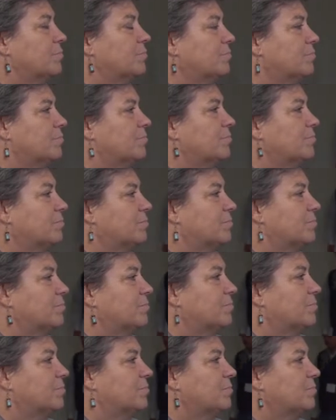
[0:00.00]

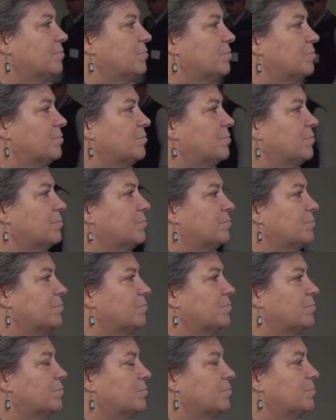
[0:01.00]

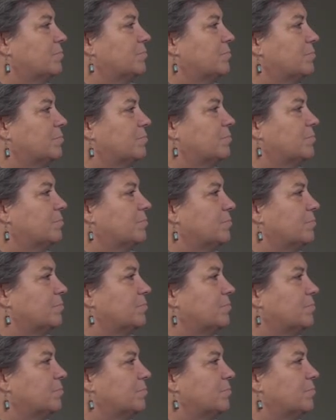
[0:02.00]

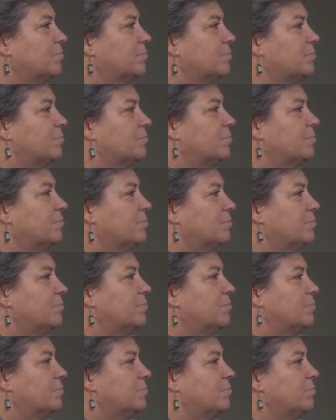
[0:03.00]

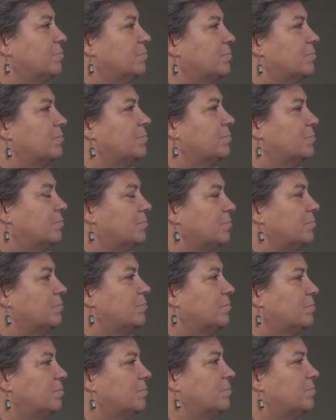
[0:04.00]

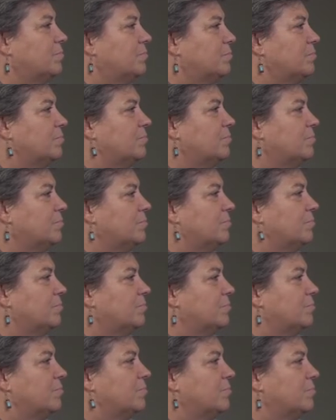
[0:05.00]

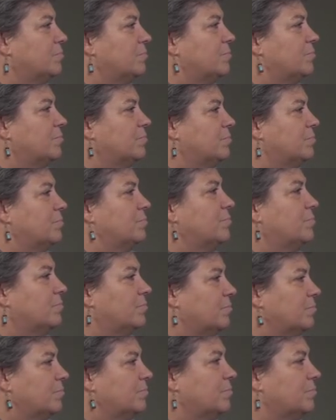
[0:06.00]

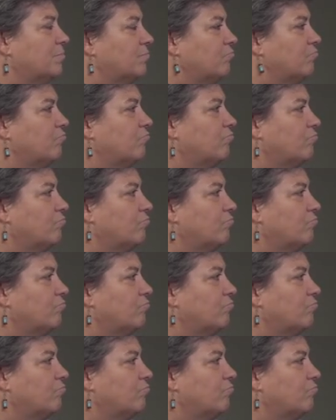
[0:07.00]
No words are spoken by the person on screen.